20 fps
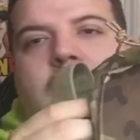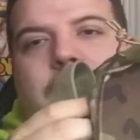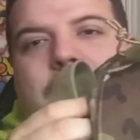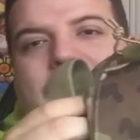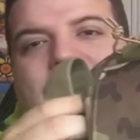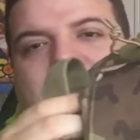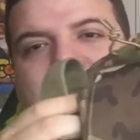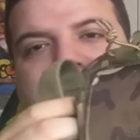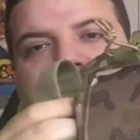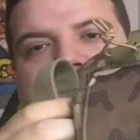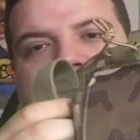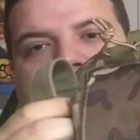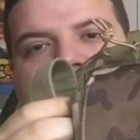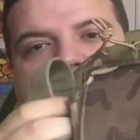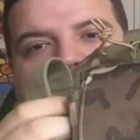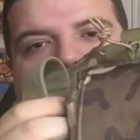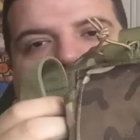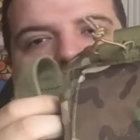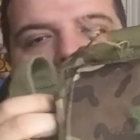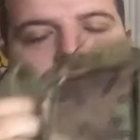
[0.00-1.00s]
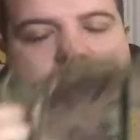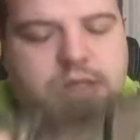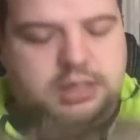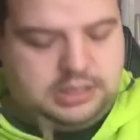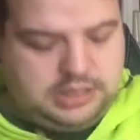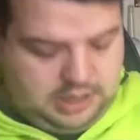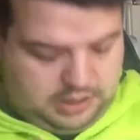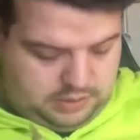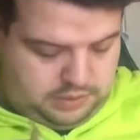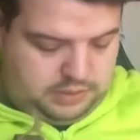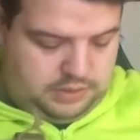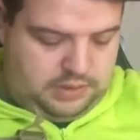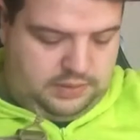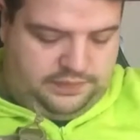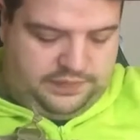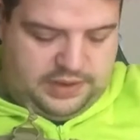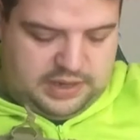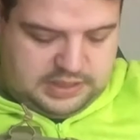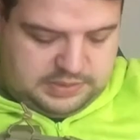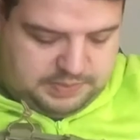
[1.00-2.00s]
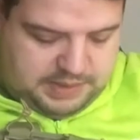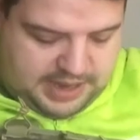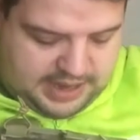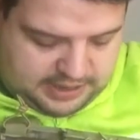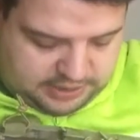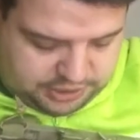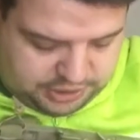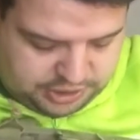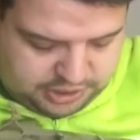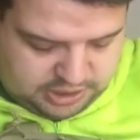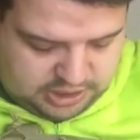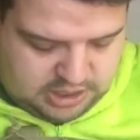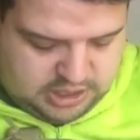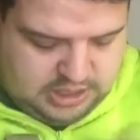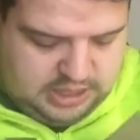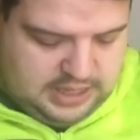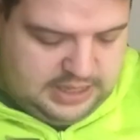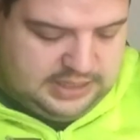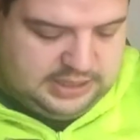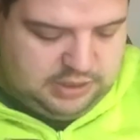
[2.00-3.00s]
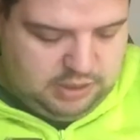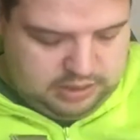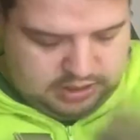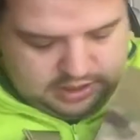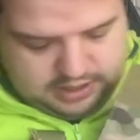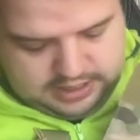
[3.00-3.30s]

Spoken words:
pouches on it. So the first pouch has got an